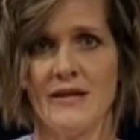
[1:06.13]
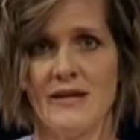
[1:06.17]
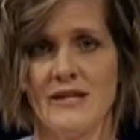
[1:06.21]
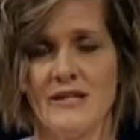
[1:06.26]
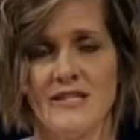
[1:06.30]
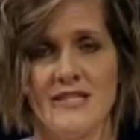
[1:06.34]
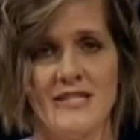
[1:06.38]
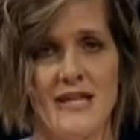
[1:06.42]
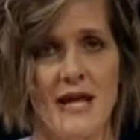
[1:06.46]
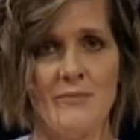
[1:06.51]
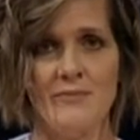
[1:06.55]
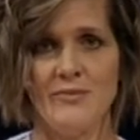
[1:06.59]

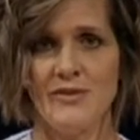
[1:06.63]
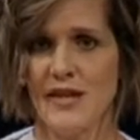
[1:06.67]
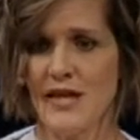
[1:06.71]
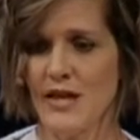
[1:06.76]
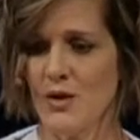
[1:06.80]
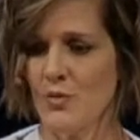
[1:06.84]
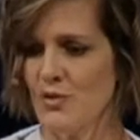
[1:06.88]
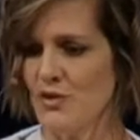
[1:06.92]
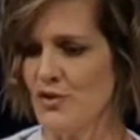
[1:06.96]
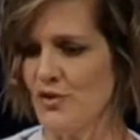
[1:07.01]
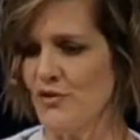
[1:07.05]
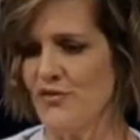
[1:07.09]
Same
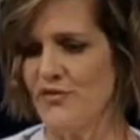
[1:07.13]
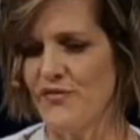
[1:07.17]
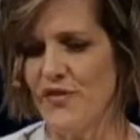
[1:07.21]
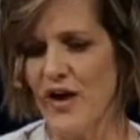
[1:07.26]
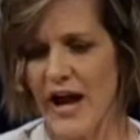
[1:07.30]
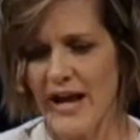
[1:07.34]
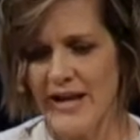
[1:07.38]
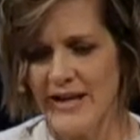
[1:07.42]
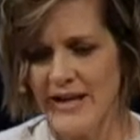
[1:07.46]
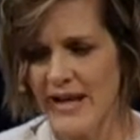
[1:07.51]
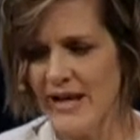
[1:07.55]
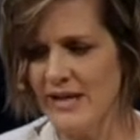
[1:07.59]
thing with your
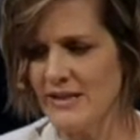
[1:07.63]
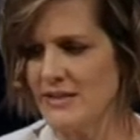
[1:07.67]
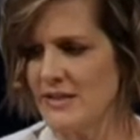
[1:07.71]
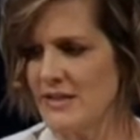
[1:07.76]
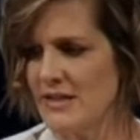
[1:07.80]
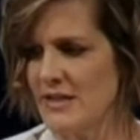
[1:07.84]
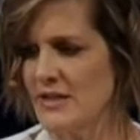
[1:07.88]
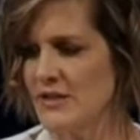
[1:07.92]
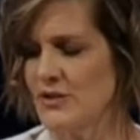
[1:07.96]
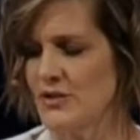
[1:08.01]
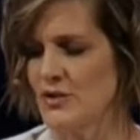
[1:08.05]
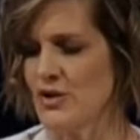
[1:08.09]

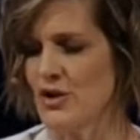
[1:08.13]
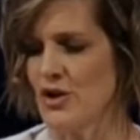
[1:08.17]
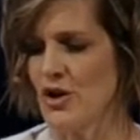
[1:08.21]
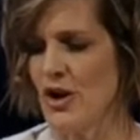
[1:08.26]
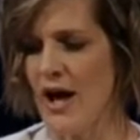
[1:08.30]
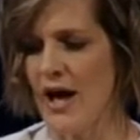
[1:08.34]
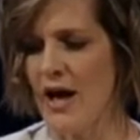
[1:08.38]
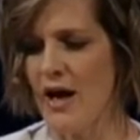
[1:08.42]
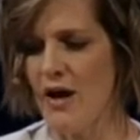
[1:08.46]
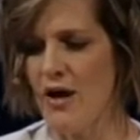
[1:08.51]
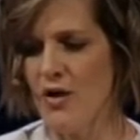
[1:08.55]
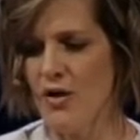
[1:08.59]
finances or your
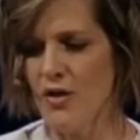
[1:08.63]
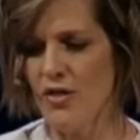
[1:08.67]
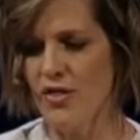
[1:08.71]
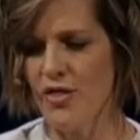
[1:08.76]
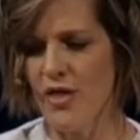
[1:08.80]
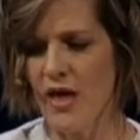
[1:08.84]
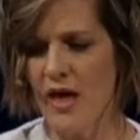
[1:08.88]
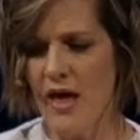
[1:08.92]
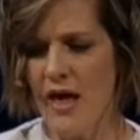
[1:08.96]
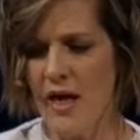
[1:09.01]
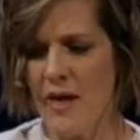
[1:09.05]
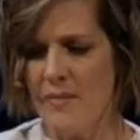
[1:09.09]
health.
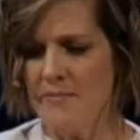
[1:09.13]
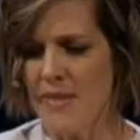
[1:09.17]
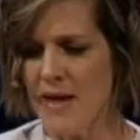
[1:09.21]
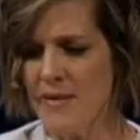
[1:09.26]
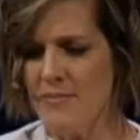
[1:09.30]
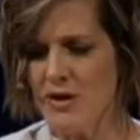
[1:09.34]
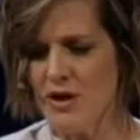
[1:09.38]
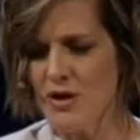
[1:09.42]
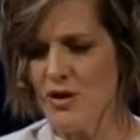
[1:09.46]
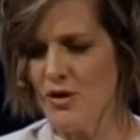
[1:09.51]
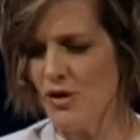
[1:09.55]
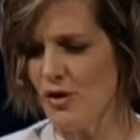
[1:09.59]
Maybe
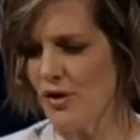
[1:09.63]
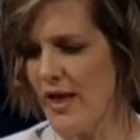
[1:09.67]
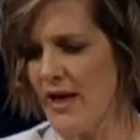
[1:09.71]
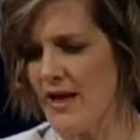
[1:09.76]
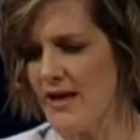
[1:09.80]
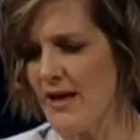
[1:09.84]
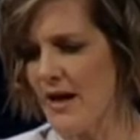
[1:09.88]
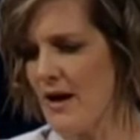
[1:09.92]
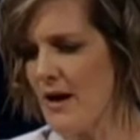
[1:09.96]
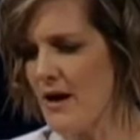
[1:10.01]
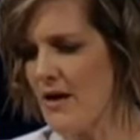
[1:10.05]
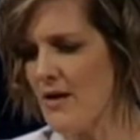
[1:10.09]
you're
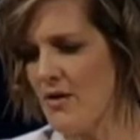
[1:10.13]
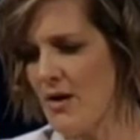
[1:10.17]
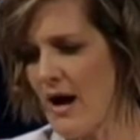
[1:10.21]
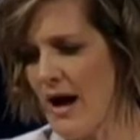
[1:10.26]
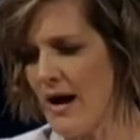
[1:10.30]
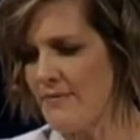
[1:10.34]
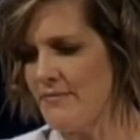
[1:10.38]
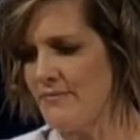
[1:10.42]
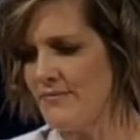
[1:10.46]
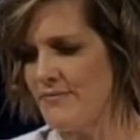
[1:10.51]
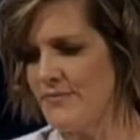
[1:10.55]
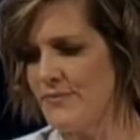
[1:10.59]
like,
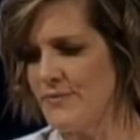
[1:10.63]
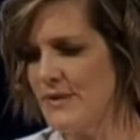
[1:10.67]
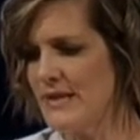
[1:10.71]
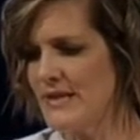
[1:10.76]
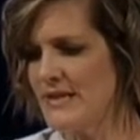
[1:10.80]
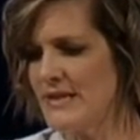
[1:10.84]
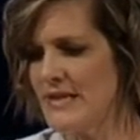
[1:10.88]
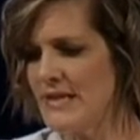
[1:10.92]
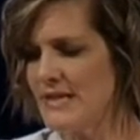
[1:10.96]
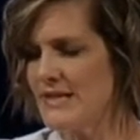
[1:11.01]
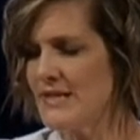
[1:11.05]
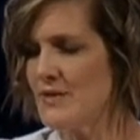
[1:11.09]

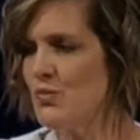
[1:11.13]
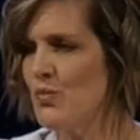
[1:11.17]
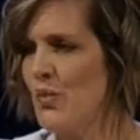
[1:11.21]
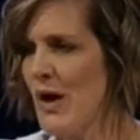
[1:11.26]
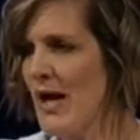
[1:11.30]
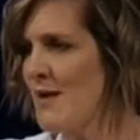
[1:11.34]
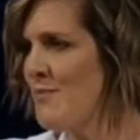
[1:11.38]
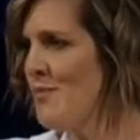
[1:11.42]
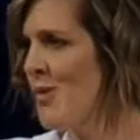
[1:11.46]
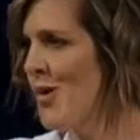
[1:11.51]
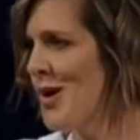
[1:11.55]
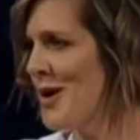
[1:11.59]
it's
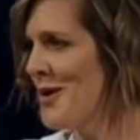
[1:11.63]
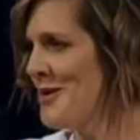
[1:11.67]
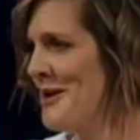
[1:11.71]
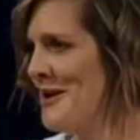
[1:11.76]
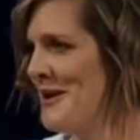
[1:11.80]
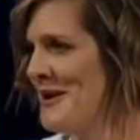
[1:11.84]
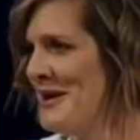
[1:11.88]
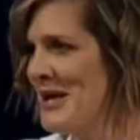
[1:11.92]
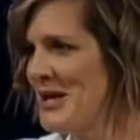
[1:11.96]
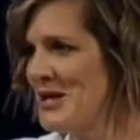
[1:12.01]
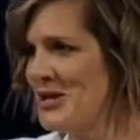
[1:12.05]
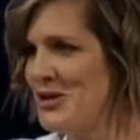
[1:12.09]
way more,
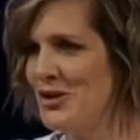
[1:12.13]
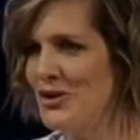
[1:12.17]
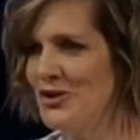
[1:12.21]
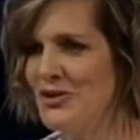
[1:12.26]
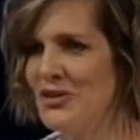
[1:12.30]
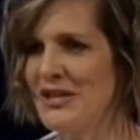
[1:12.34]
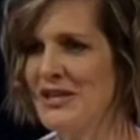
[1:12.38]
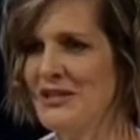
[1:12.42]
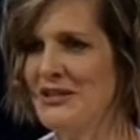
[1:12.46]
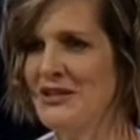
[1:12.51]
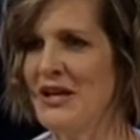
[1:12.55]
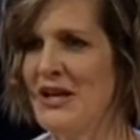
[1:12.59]

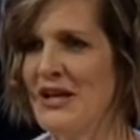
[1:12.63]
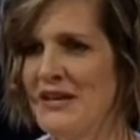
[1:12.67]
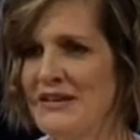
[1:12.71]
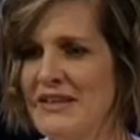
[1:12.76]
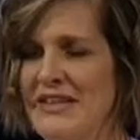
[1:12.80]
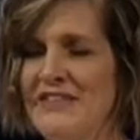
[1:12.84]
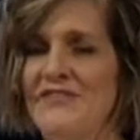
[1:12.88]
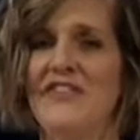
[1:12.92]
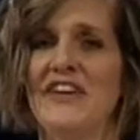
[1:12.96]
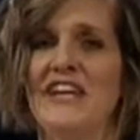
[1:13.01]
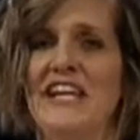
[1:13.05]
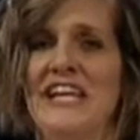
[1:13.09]
than
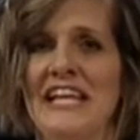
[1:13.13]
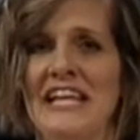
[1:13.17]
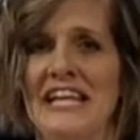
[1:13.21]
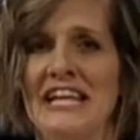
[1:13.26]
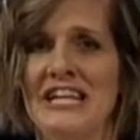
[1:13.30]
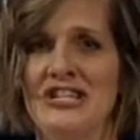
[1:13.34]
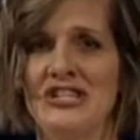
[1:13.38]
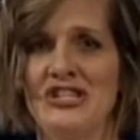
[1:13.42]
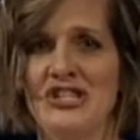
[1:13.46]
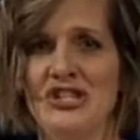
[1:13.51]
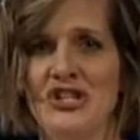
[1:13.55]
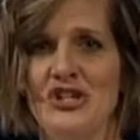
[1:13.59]
fitting
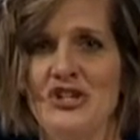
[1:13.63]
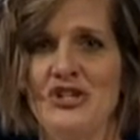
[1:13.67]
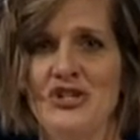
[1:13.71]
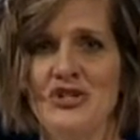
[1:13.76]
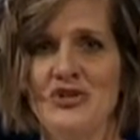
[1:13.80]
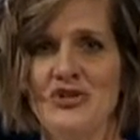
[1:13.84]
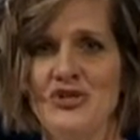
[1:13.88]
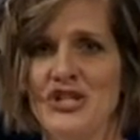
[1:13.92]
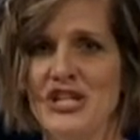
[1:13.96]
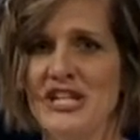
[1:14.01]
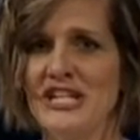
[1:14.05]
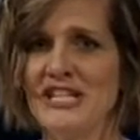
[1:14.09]
into your
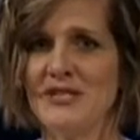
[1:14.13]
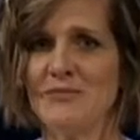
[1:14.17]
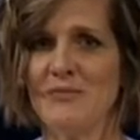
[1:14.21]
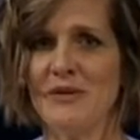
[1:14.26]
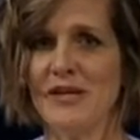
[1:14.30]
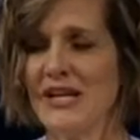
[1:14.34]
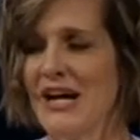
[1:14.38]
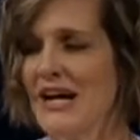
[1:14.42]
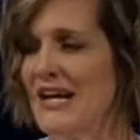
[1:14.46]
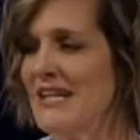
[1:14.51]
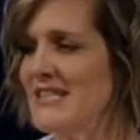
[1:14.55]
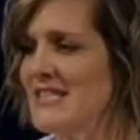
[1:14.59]
new jeans, but
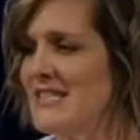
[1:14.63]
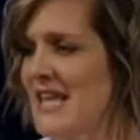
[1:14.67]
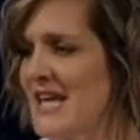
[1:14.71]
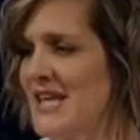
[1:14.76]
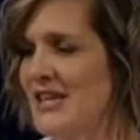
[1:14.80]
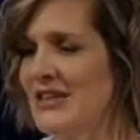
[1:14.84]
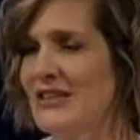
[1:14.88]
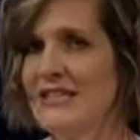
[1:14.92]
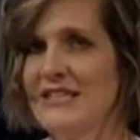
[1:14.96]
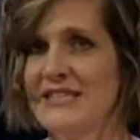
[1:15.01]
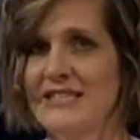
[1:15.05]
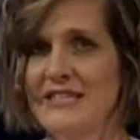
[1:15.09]
God's
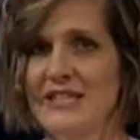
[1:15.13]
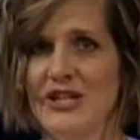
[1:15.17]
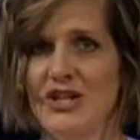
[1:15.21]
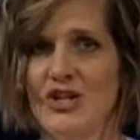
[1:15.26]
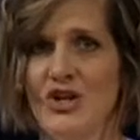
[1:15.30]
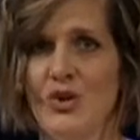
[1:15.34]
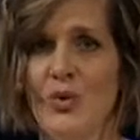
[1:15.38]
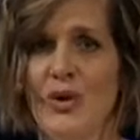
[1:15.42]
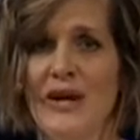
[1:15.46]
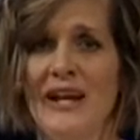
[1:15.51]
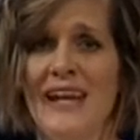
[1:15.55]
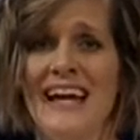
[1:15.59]
like, listen,
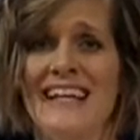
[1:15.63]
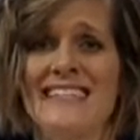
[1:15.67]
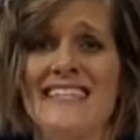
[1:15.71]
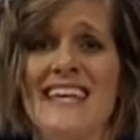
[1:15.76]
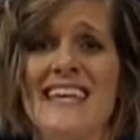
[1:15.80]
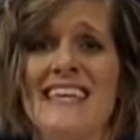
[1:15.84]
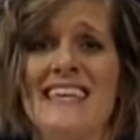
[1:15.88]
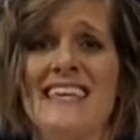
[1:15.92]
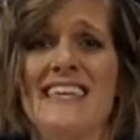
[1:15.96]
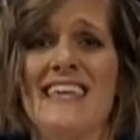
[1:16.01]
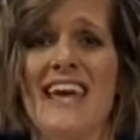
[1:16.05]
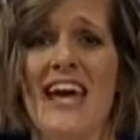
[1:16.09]
you are not
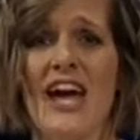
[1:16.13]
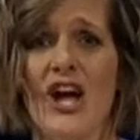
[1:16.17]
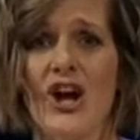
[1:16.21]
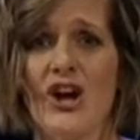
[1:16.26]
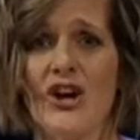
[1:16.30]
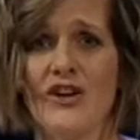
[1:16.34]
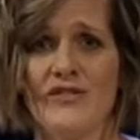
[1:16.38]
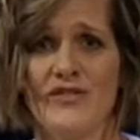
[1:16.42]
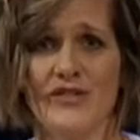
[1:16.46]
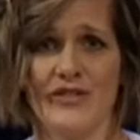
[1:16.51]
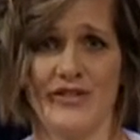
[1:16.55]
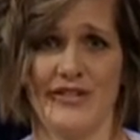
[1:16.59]
taking care
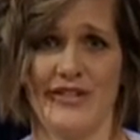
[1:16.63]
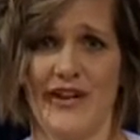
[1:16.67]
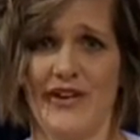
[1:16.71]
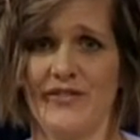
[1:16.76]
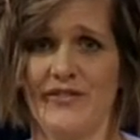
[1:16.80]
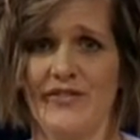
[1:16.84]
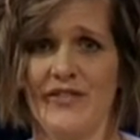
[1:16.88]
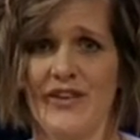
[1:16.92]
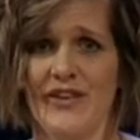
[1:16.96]
of yourself.